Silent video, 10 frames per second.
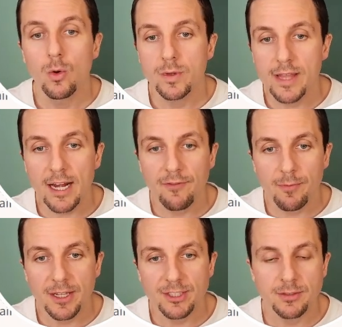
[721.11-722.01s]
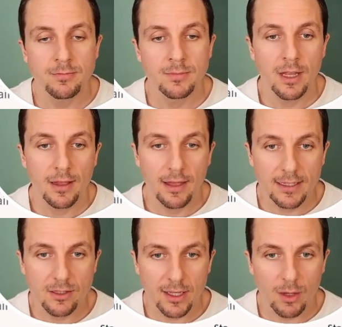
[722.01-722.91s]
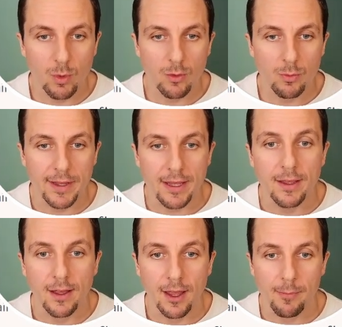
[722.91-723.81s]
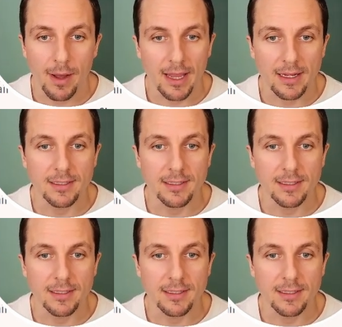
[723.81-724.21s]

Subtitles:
With that information, let's look at what it would be combined.